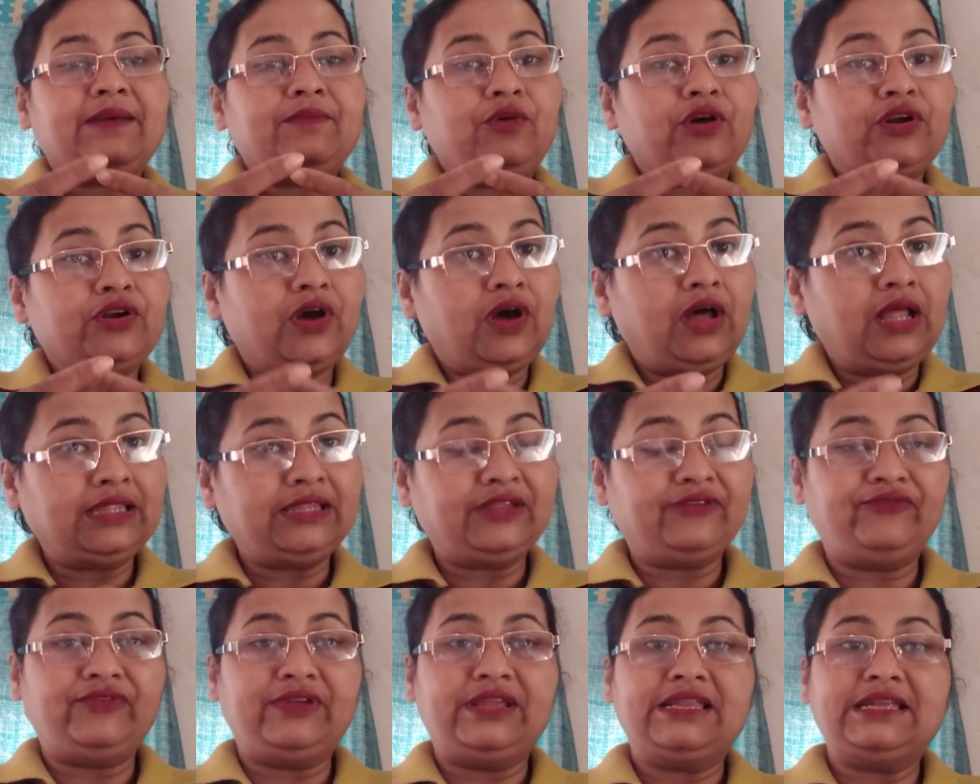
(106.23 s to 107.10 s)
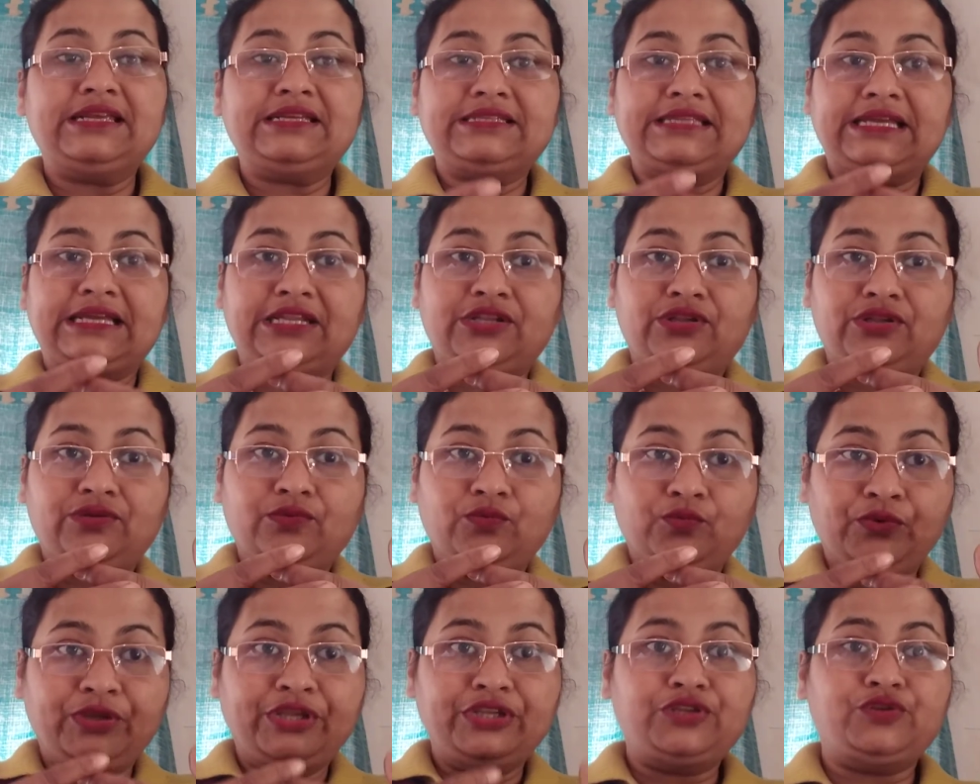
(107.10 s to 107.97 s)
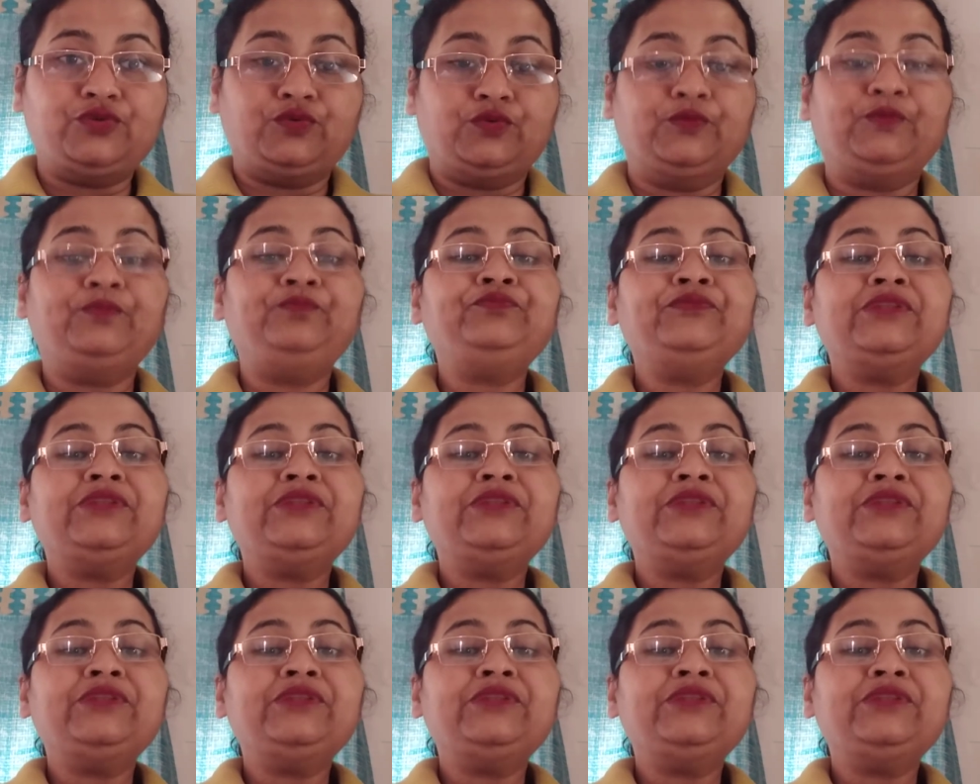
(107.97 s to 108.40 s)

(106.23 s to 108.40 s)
have got all the feelings that we do